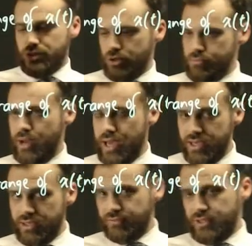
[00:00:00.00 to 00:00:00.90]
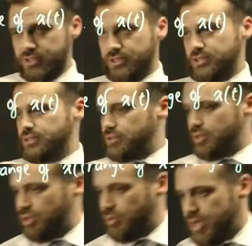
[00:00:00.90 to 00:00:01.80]
domain of this
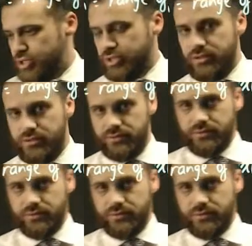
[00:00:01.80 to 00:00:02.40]
equation,